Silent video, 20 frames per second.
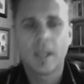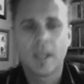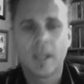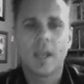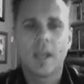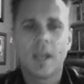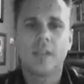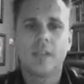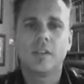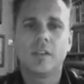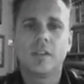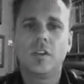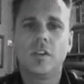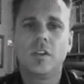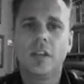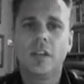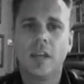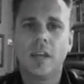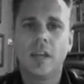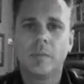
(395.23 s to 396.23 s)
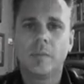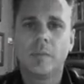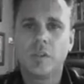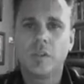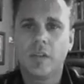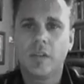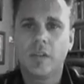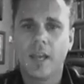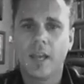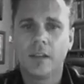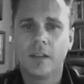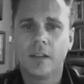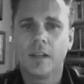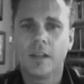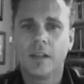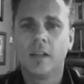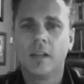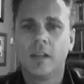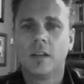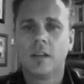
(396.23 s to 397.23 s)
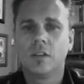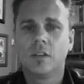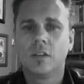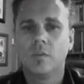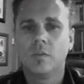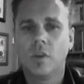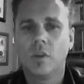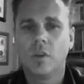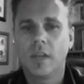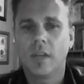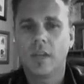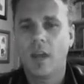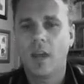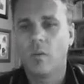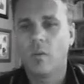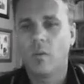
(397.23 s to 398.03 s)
and so you can come to your calendar to work out